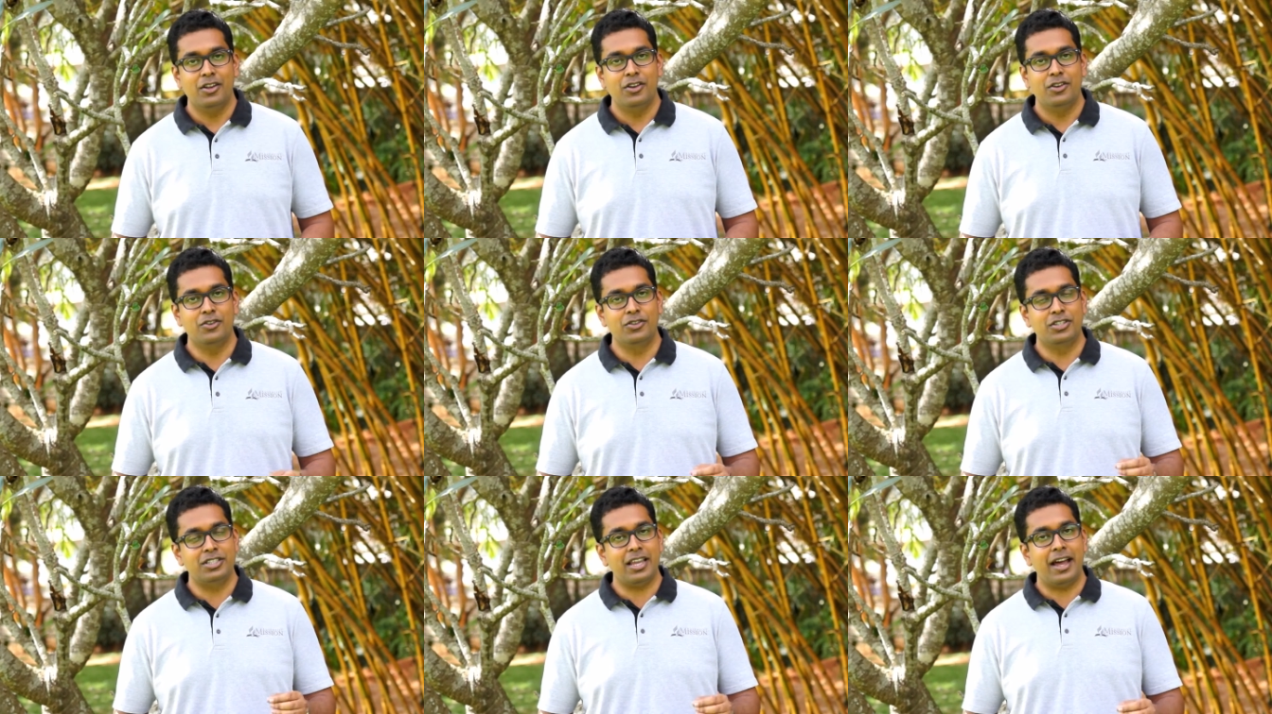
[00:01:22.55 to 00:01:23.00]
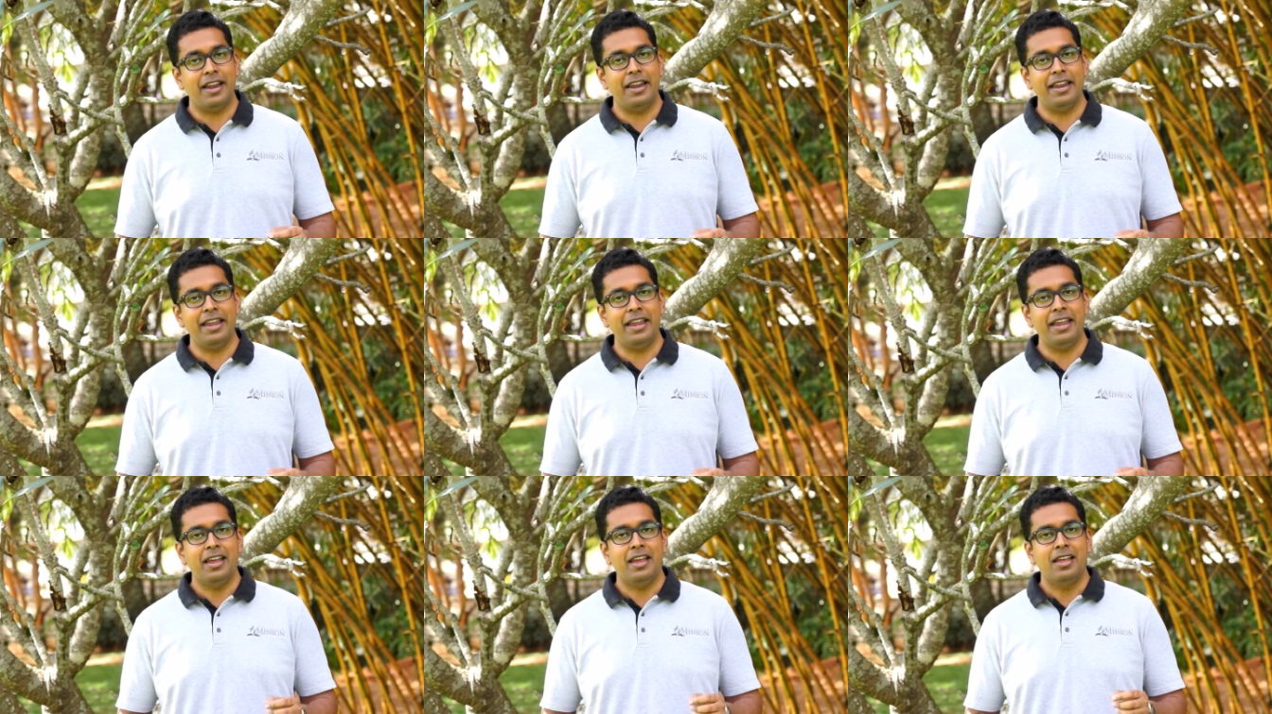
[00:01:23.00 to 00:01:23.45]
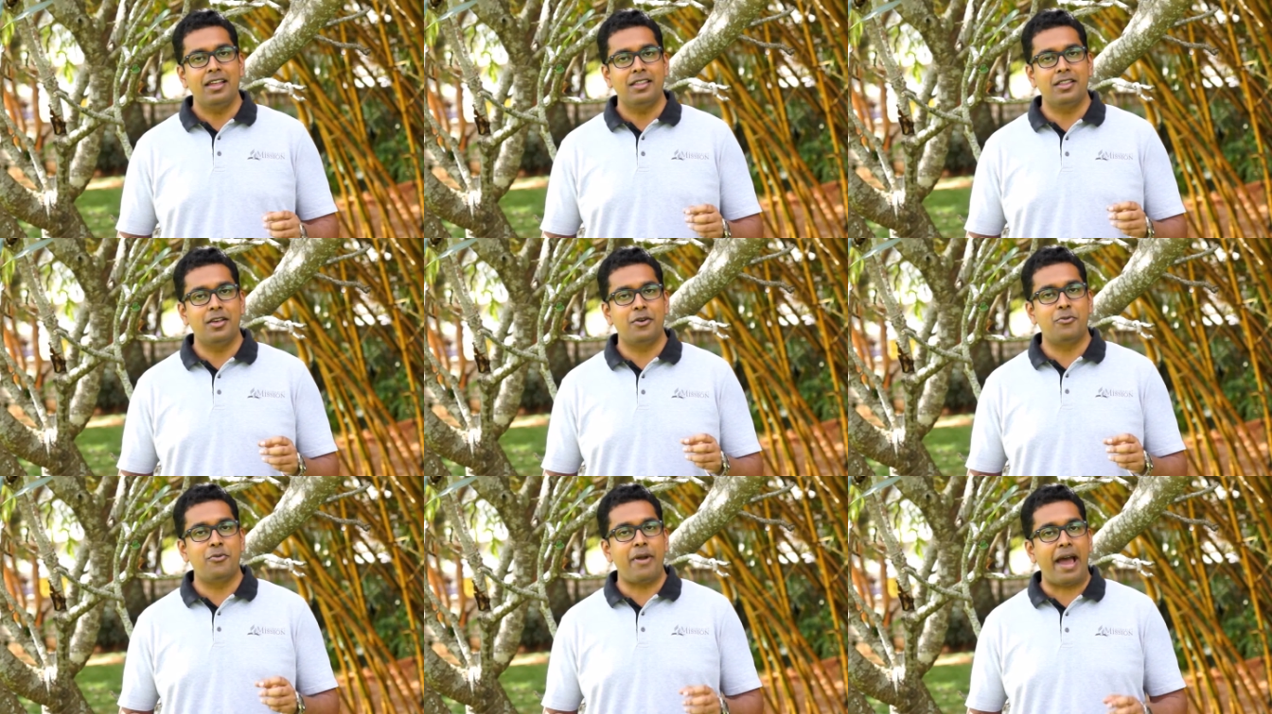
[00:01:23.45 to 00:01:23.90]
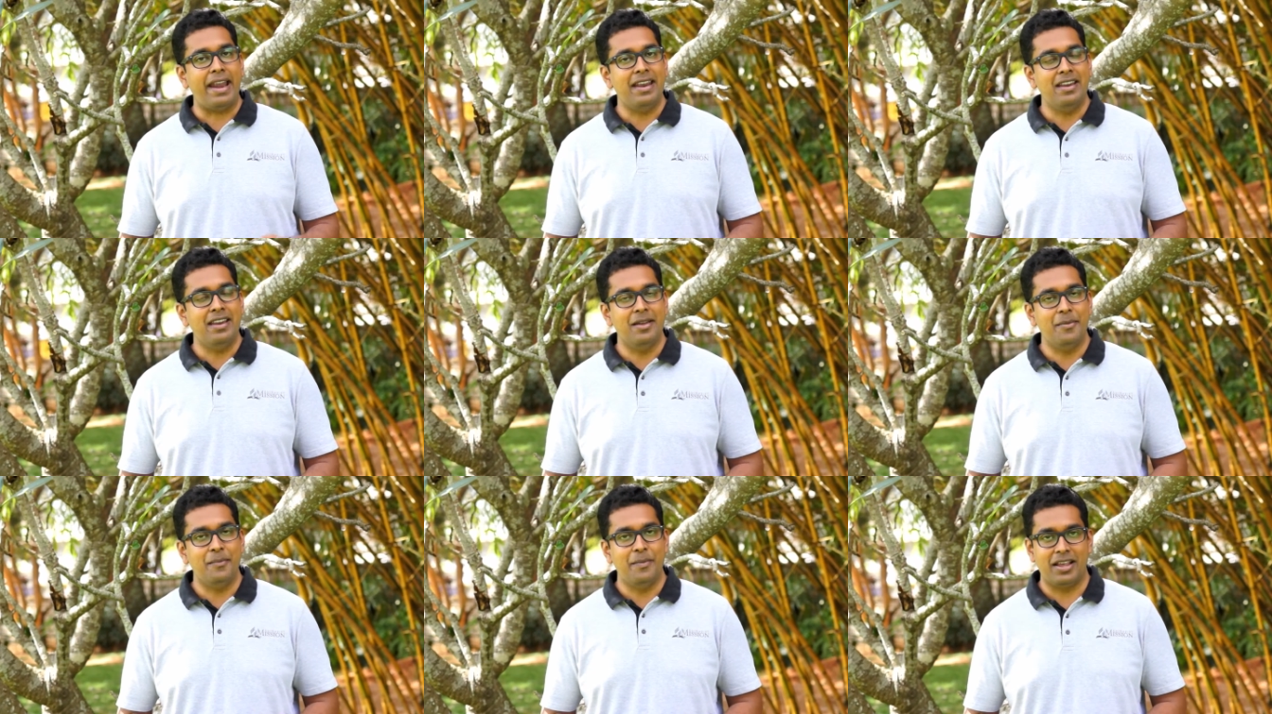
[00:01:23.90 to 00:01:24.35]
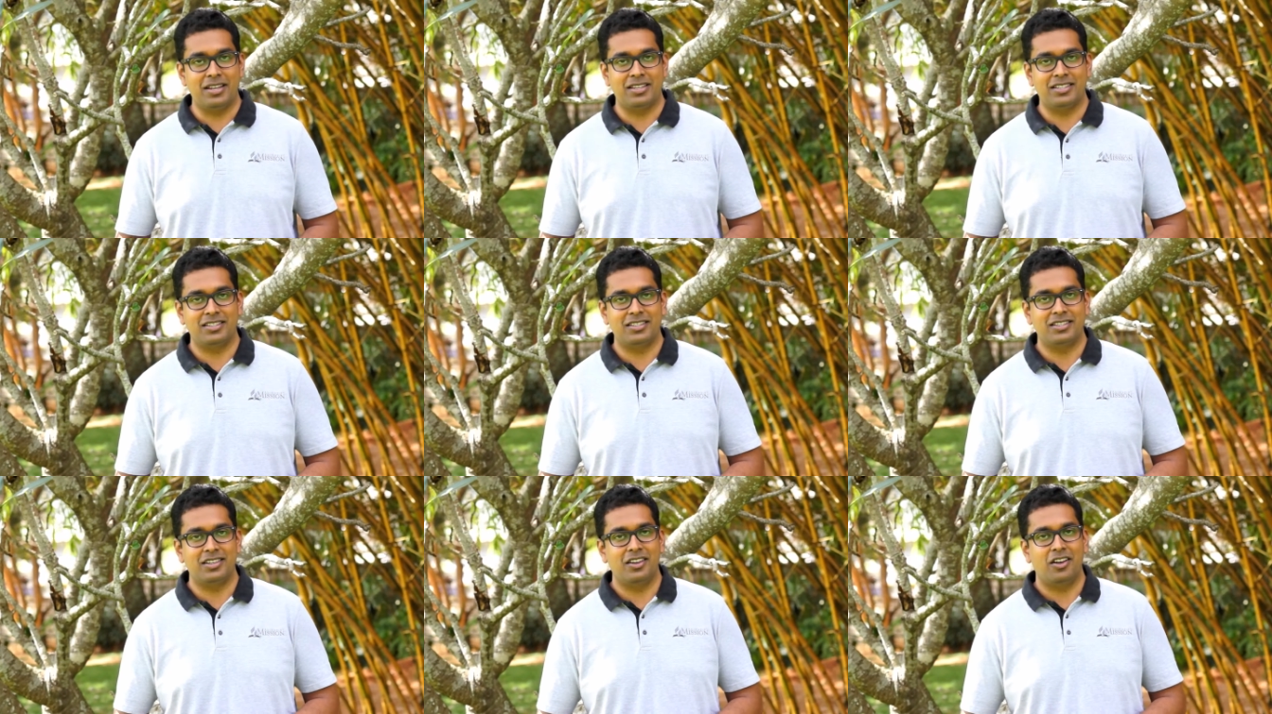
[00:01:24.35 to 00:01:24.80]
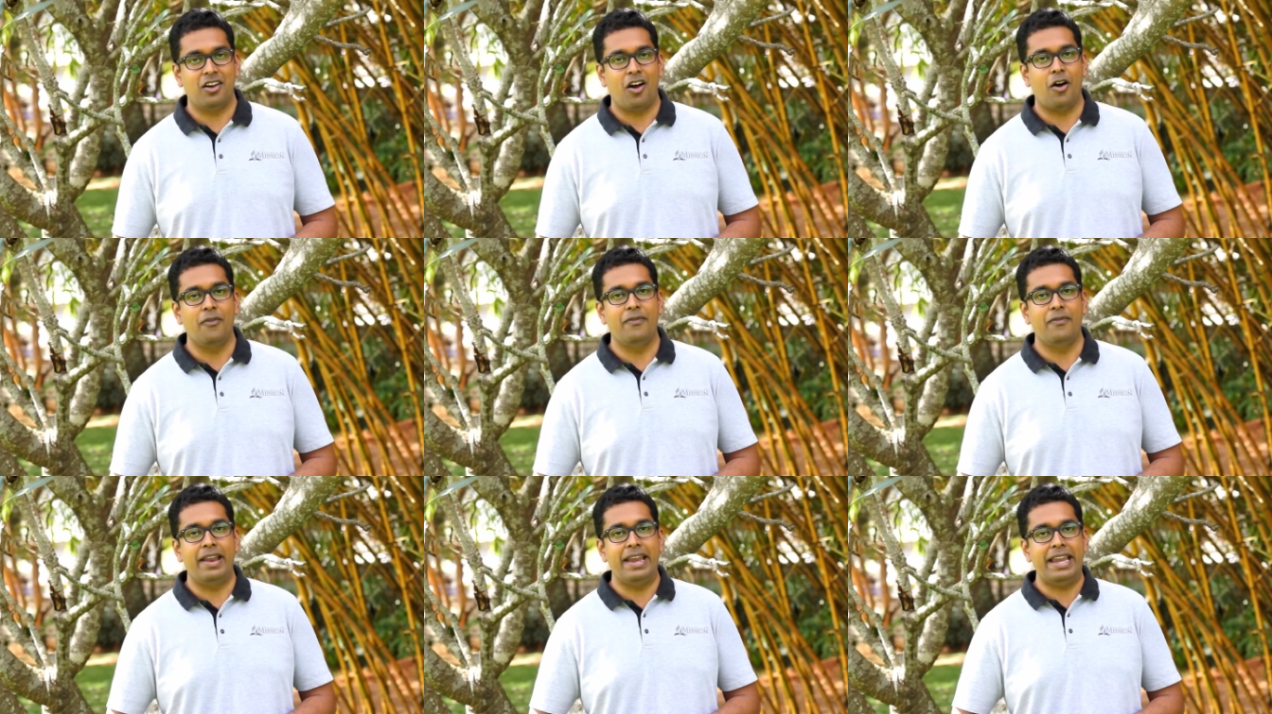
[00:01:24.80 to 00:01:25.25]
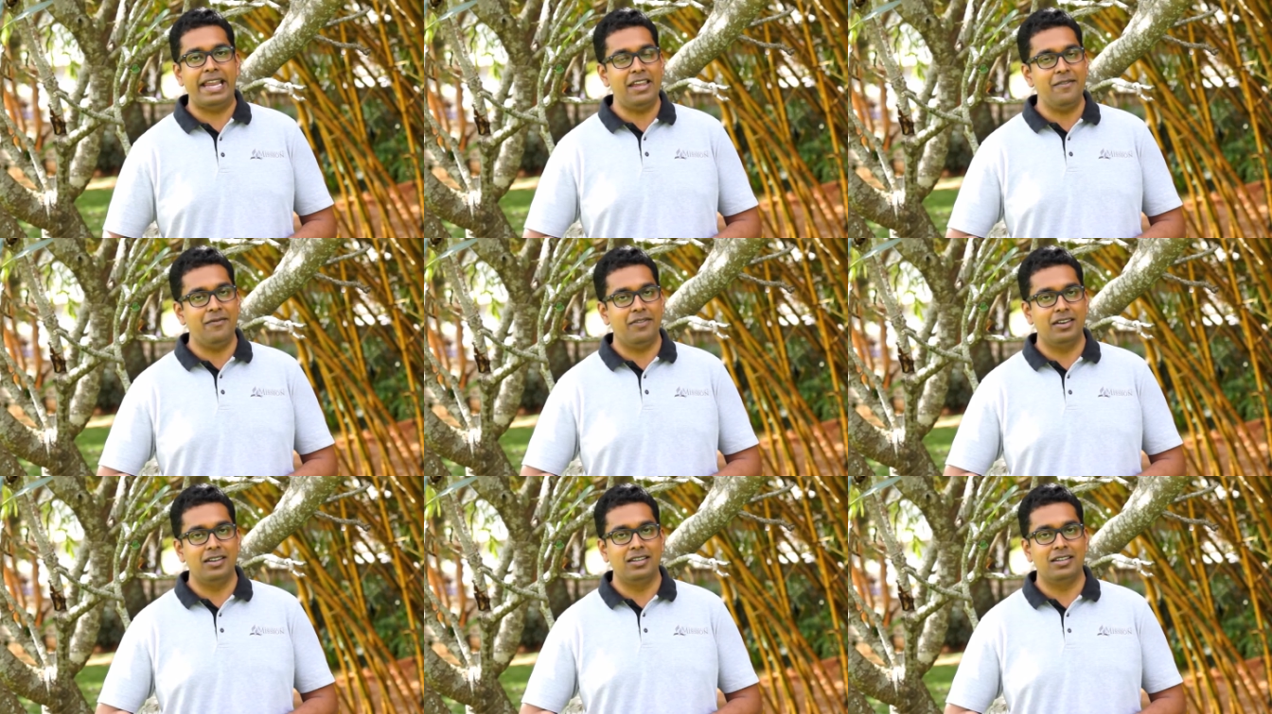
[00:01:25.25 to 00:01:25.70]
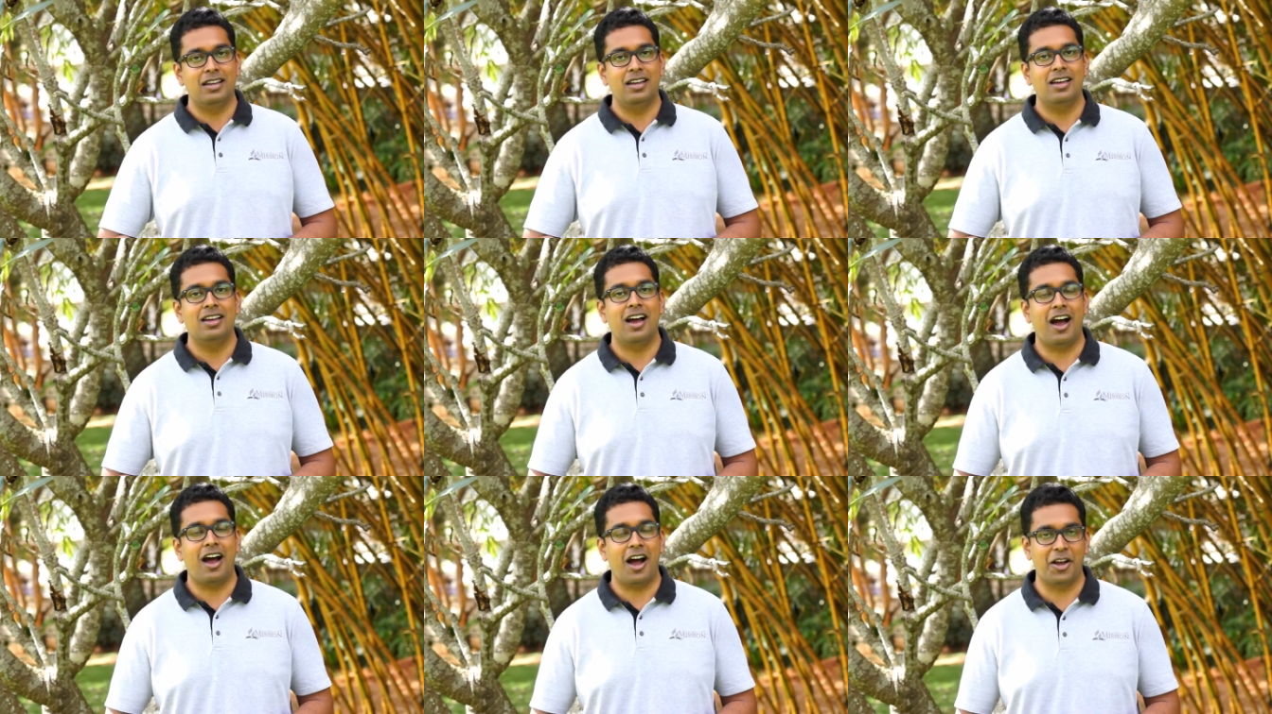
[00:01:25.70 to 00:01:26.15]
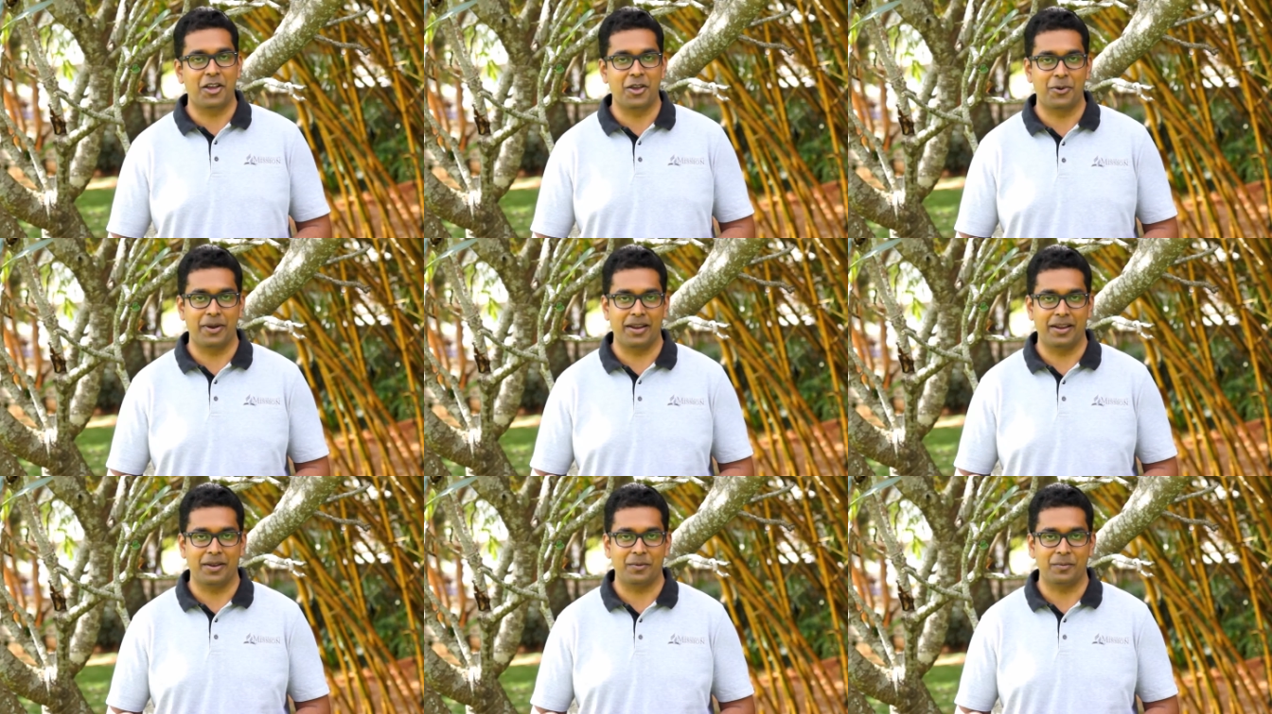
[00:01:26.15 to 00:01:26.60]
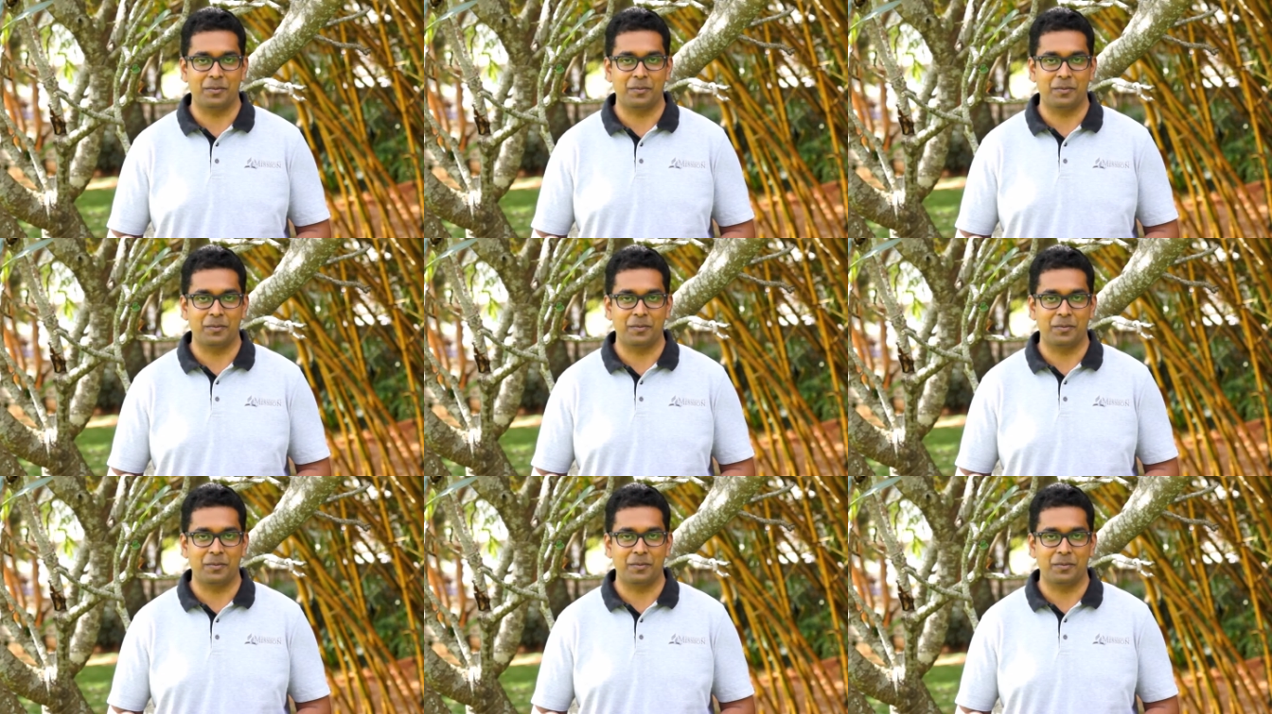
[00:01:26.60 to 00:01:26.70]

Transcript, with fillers: to study the randomness of an event occurring.